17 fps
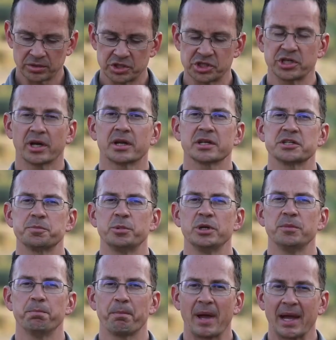on shutter
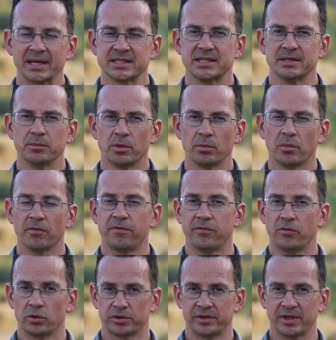speed maximum of
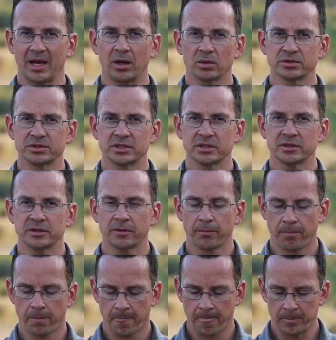4000
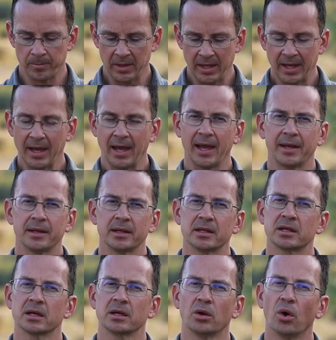and
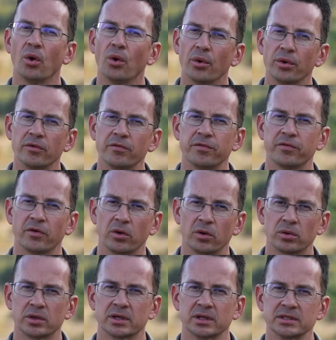it can
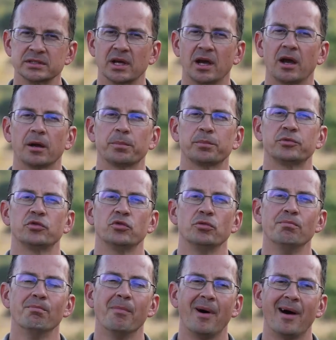autofocus up to
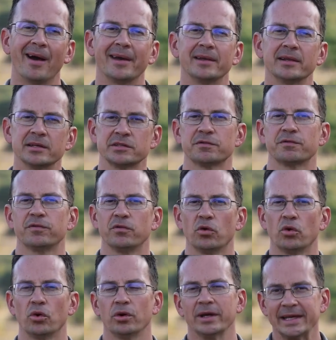
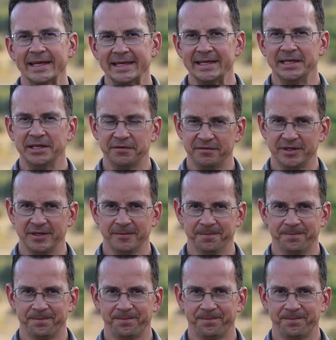-4 EV.